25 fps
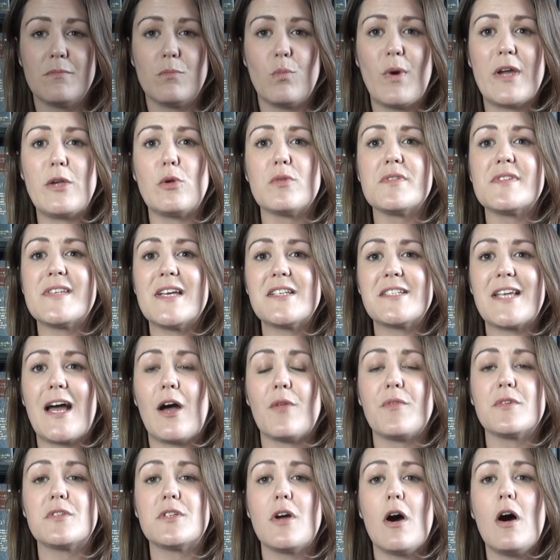where you'll set
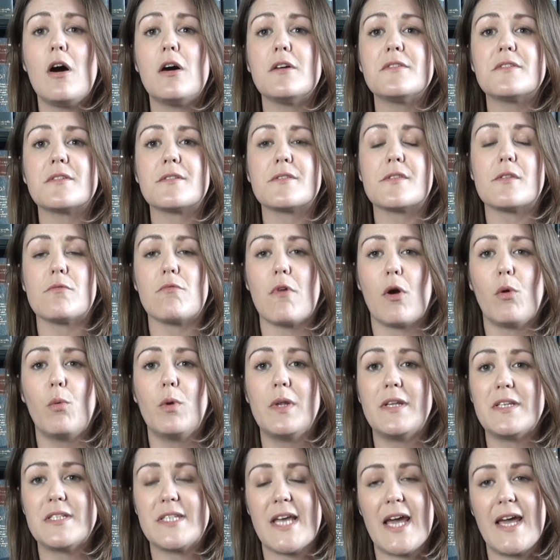out the tasks the role
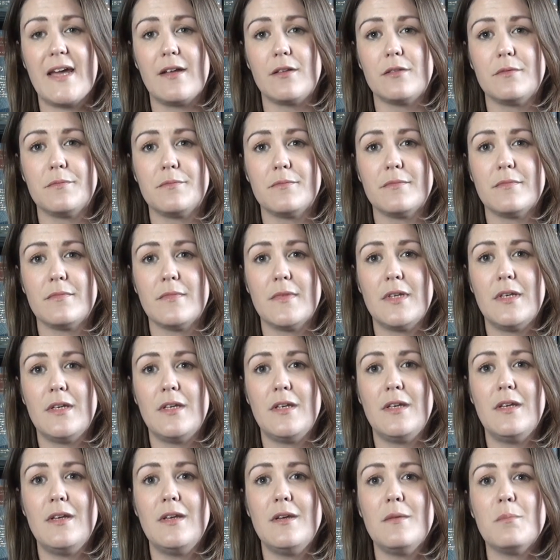will entail.
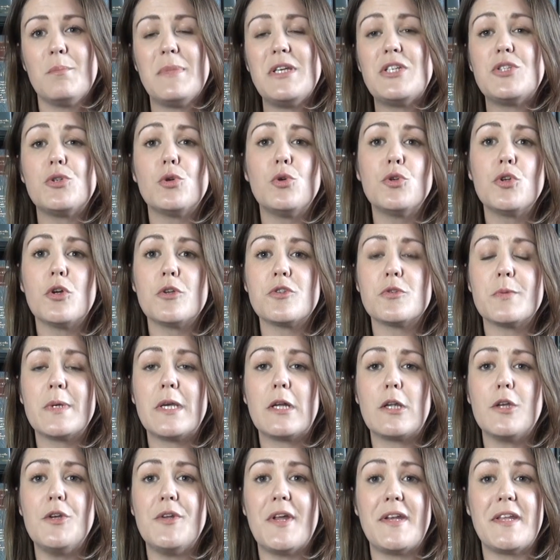Be sure not to
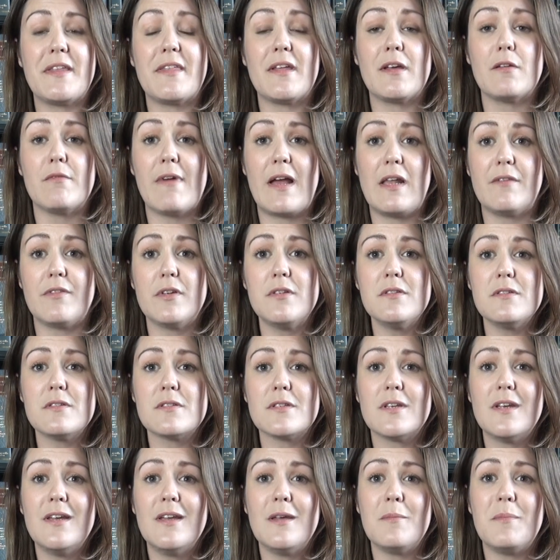include anything
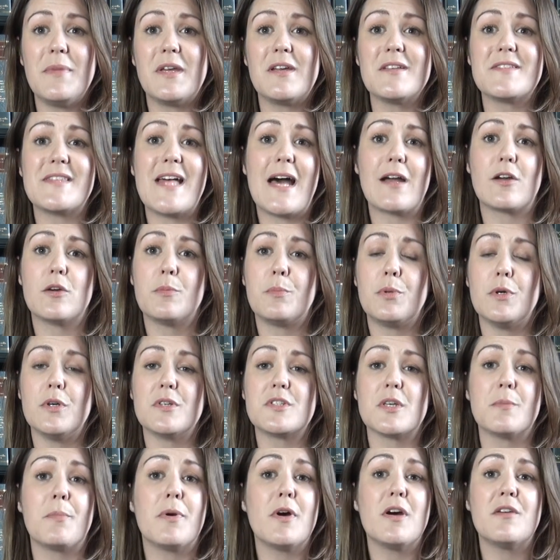irrelevant, because that could
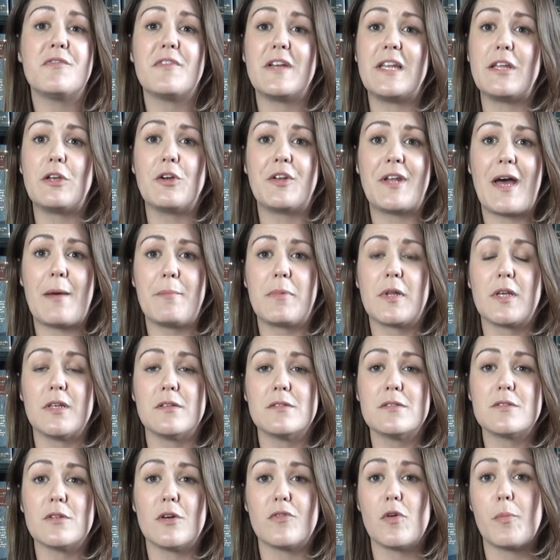put a perfectly good
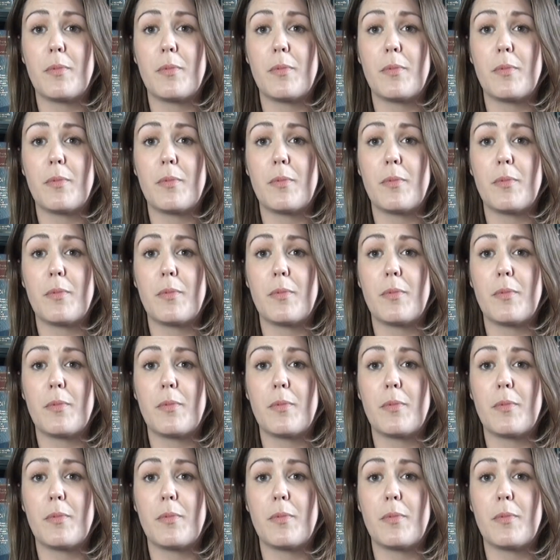applicant off